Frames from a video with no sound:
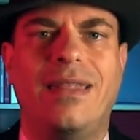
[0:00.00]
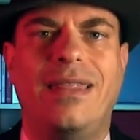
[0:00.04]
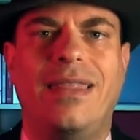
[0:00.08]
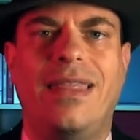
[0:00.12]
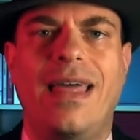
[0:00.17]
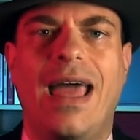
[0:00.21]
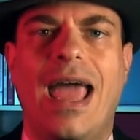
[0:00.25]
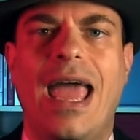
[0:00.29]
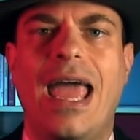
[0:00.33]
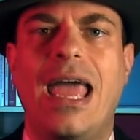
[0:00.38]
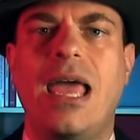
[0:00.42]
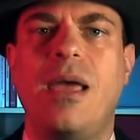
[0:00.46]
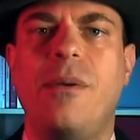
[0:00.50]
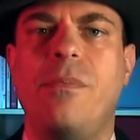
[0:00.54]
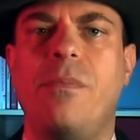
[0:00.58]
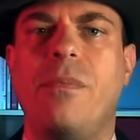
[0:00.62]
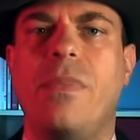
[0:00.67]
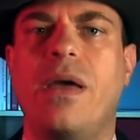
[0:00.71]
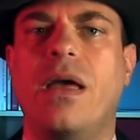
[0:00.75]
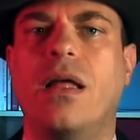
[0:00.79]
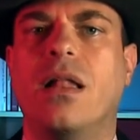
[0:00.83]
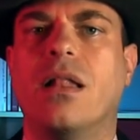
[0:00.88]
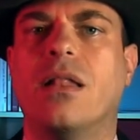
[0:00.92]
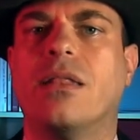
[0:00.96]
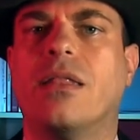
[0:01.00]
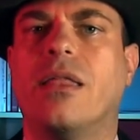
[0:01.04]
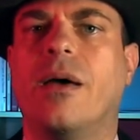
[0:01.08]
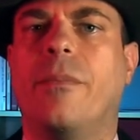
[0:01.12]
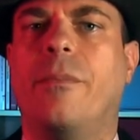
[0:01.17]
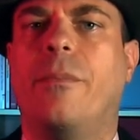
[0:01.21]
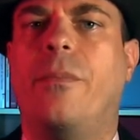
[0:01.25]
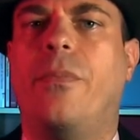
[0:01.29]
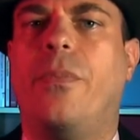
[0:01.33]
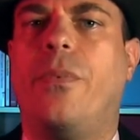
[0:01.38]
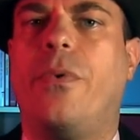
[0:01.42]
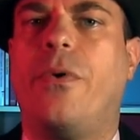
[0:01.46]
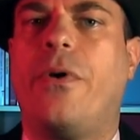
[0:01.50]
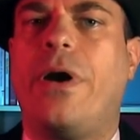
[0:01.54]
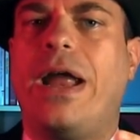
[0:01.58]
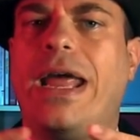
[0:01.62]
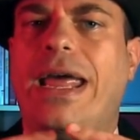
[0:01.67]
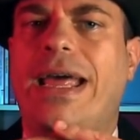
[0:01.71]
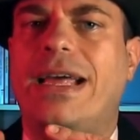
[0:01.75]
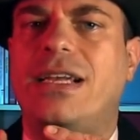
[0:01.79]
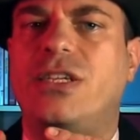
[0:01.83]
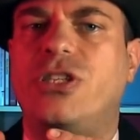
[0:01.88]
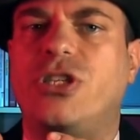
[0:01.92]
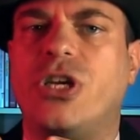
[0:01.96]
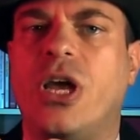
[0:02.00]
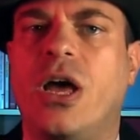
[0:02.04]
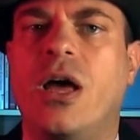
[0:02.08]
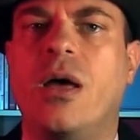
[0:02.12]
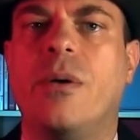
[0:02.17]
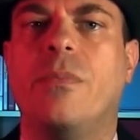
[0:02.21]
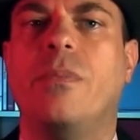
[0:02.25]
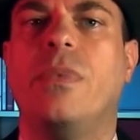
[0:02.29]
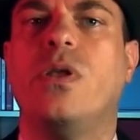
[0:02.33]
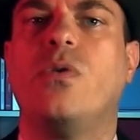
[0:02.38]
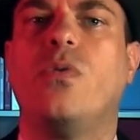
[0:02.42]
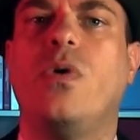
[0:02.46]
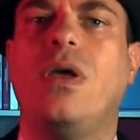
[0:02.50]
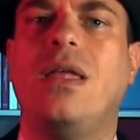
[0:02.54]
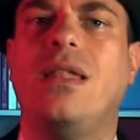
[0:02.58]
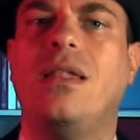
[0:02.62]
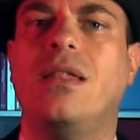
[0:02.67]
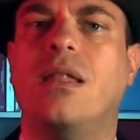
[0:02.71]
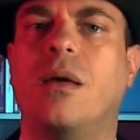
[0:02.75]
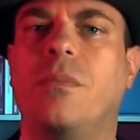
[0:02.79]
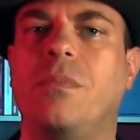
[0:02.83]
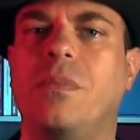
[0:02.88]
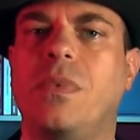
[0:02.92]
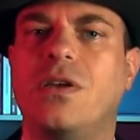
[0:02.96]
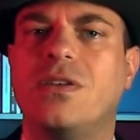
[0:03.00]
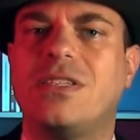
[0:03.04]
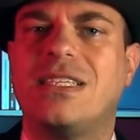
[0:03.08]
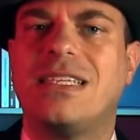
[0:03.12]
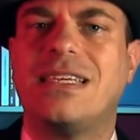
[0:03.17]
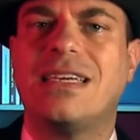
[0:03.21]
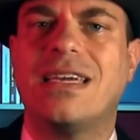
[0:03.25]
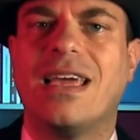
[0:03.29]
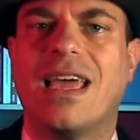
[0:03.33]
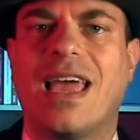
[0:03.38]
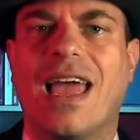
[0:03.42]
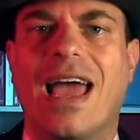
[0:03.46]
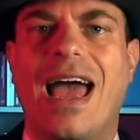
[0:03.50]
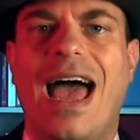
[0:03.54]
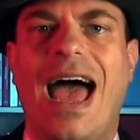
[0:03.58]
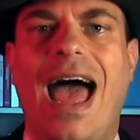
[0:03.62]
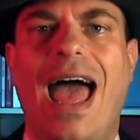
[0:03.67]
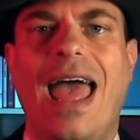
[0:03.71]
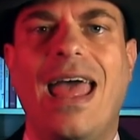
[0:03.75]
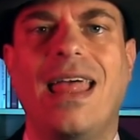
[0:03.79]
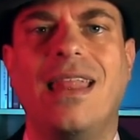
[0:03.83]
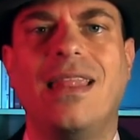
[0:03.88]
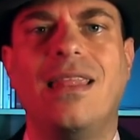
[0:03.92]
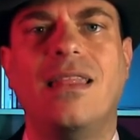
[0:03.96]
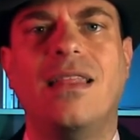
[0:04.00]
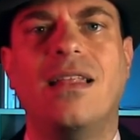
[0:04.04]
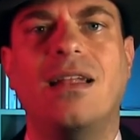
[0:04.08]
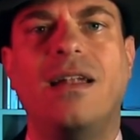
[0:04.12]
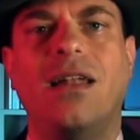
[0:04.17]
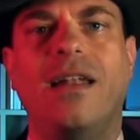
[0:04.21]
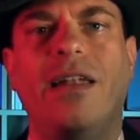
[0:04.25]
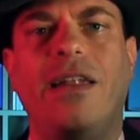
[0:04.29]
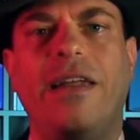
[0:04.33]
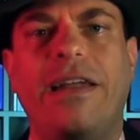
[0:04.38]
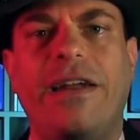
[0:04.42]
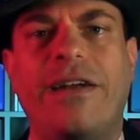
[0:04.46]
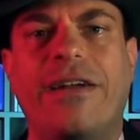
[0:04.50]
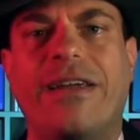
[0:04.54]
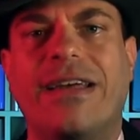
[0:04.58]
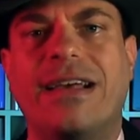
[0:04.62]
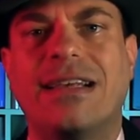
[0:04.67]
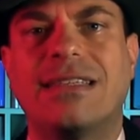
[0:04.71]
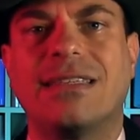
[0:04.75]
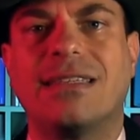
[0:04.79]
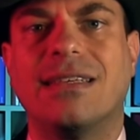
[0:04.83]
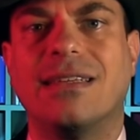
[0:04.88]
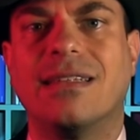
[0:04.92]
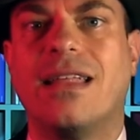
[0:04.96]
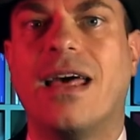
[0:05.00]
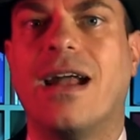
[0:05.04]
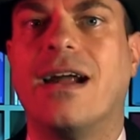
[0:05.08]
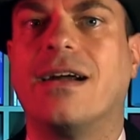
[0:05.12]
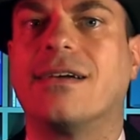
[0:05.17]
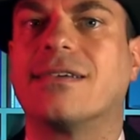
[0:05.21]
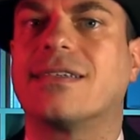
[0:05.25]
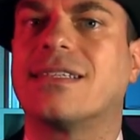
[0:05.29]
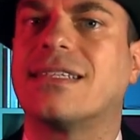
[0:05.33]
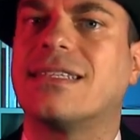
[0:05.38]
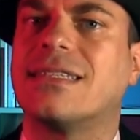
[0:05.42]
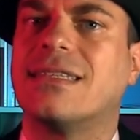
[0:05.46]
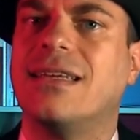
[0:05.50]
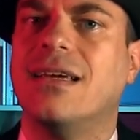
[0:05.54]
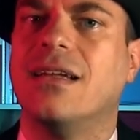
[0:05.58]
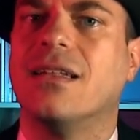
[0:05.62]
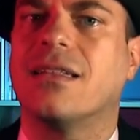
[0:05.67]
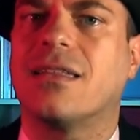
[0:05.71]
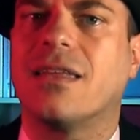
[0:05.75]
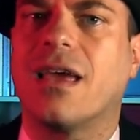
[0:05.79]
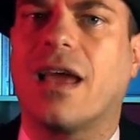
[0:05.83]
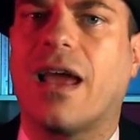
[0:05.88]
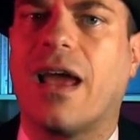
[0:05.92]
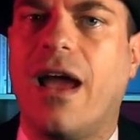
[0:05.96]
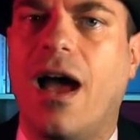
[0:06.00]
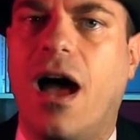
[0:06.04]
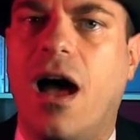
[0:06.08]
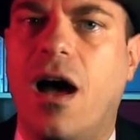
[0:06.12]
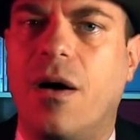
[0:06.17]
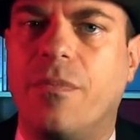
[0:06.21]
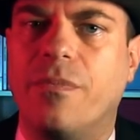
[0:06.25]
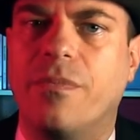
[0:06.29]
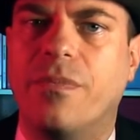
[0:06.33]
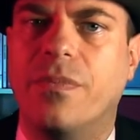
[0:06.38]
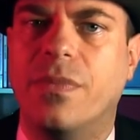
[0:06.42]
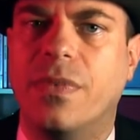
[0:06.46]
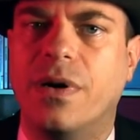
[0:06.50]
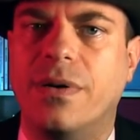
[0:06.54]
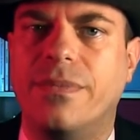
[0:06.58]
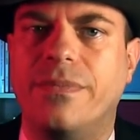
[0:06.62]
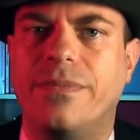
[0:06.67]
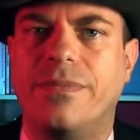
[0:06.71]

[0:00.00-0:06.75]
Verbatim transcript: They build a bridge between the music and the lyrics that are still to come.